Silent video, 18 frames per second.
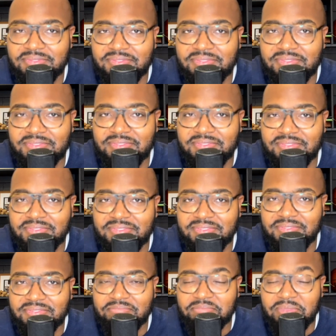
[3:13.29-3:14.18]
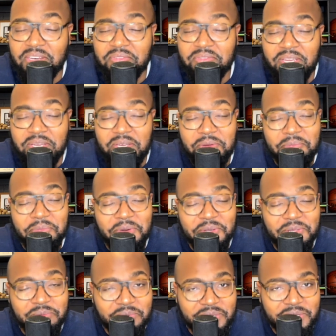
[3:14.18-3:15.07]
Matter of fact, you're
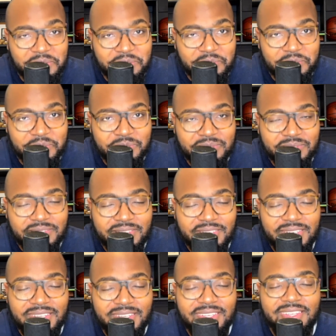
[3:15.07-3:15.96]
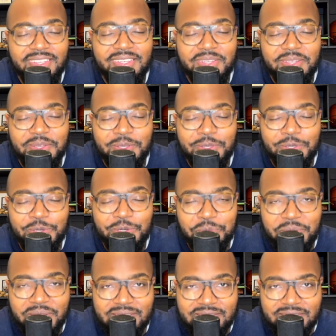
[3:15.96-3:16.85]
more than pretty cool.
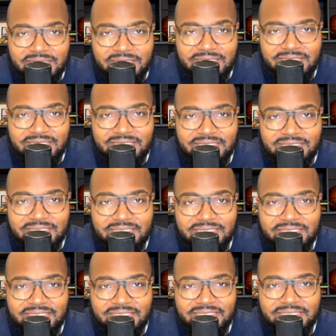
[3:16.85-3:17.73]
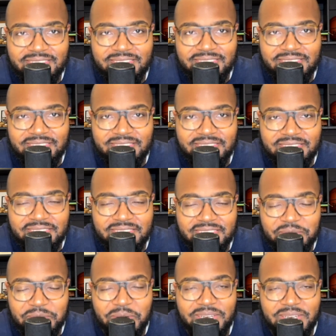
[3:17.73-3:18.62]
You're amazing.
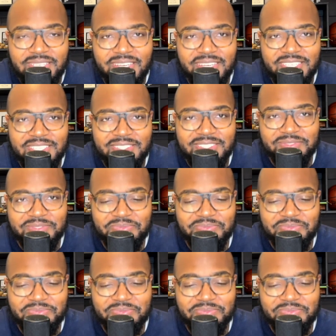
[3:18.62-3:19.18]
Have a great day.